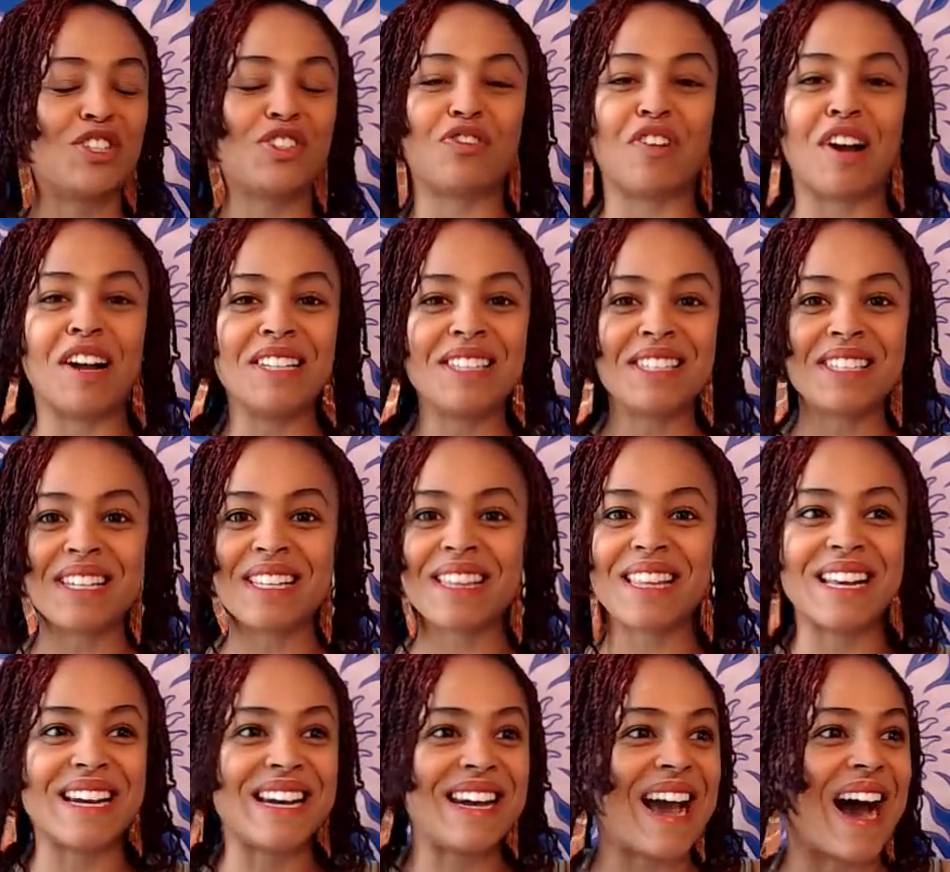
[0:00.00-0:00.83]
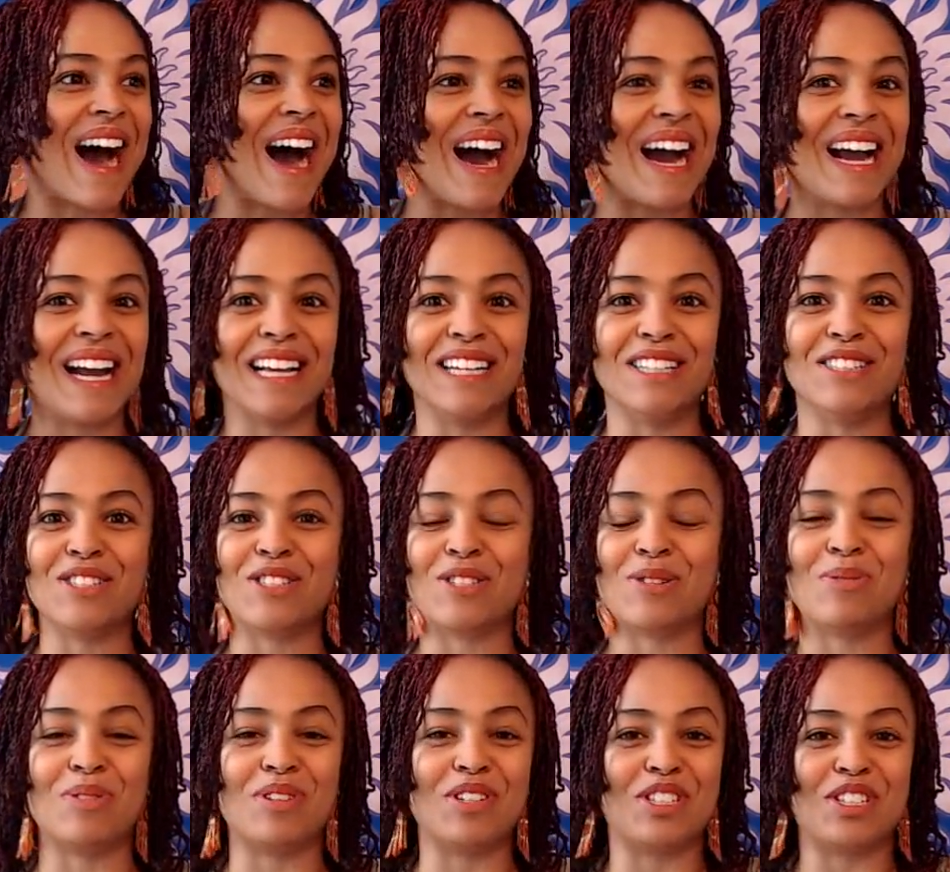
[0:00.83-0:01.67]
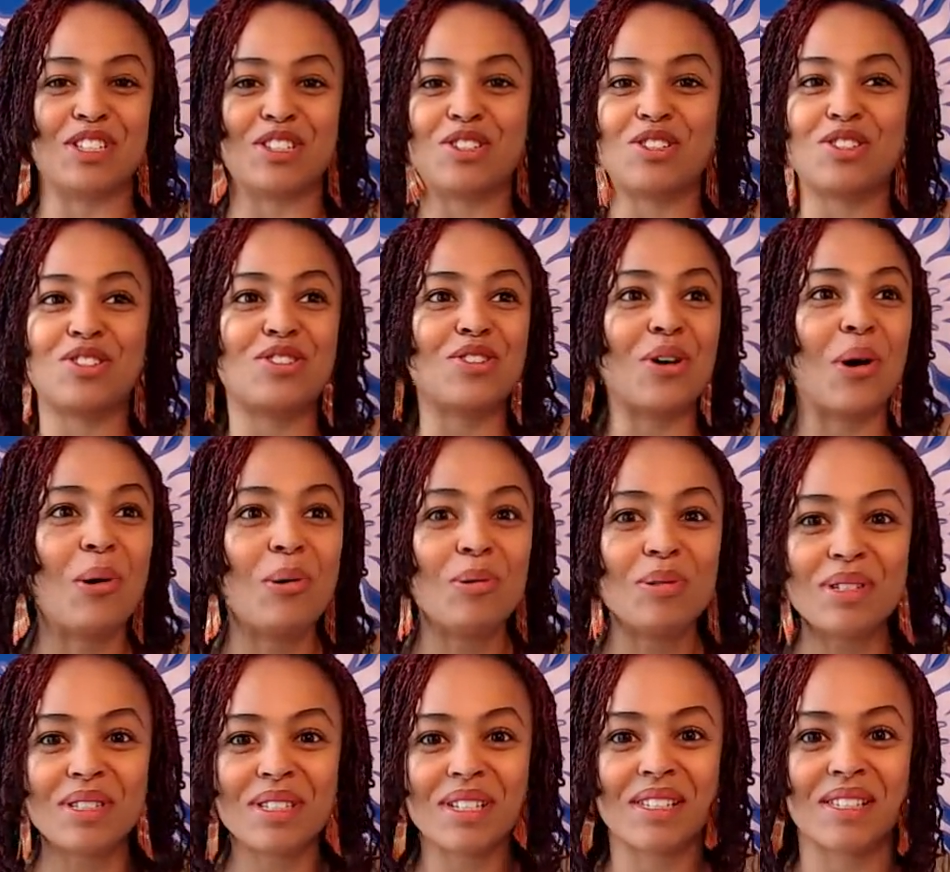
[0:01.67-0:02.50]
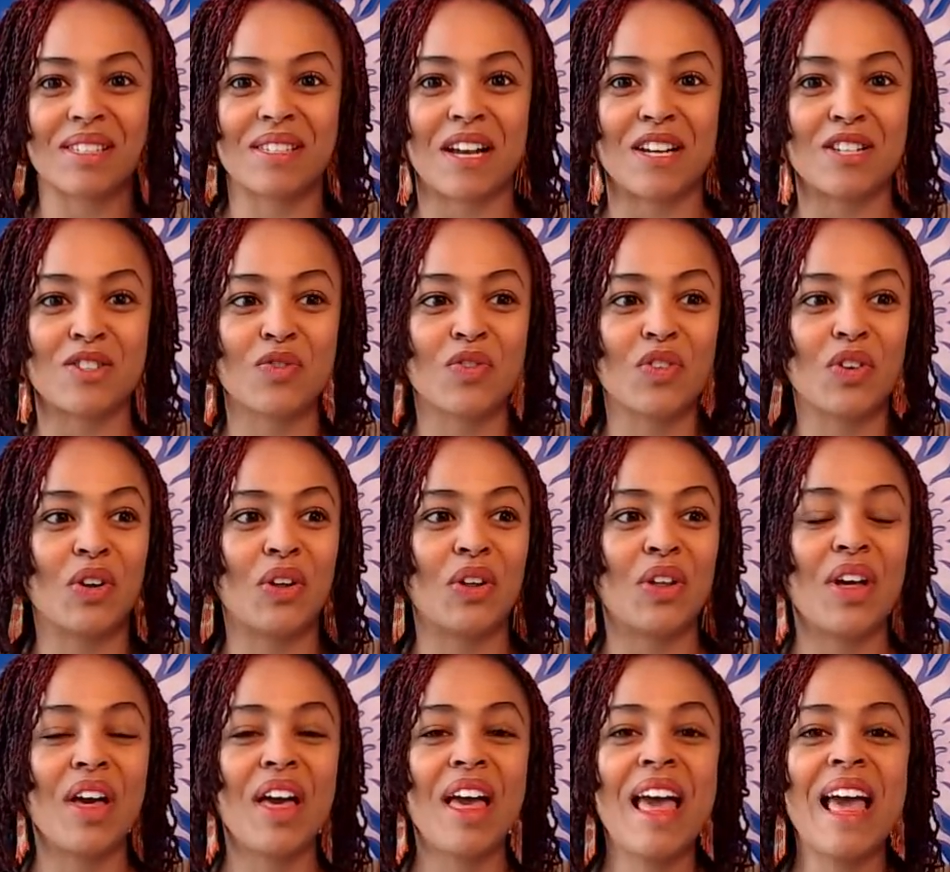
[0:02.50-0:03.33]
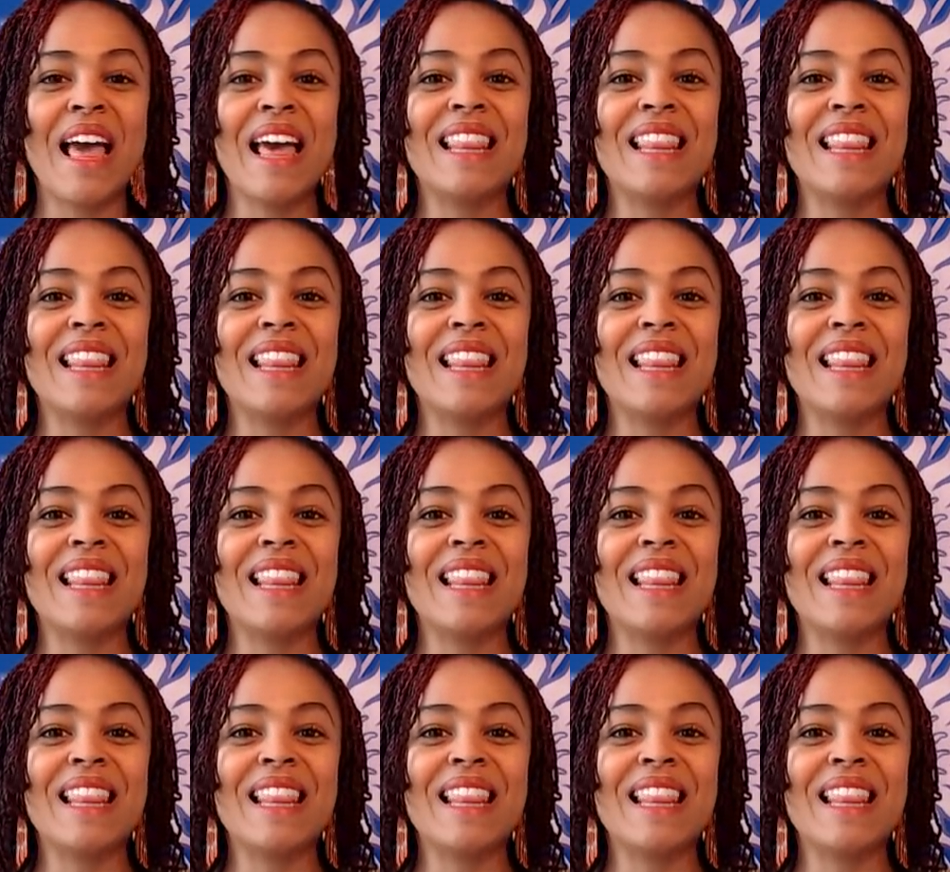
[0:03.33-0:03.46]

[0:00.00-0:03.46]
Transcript: dressed to the nines, who are just so successful.